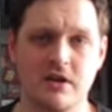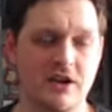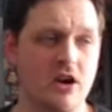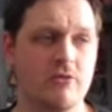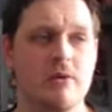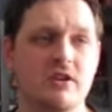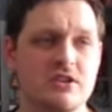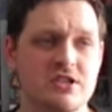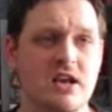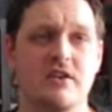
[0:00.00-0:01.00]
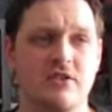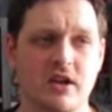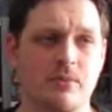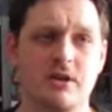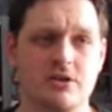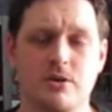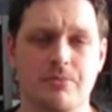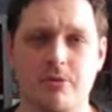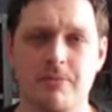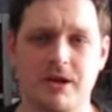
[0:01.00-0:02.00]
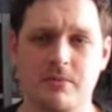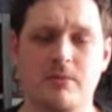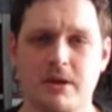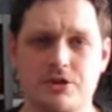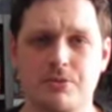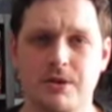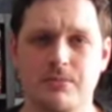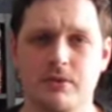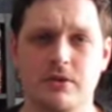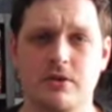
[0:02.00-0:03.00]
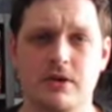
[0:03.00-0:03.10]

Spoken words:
You know, if I'm ever going to sell anything, I'm going to do it properly and I'm going to make sure people can do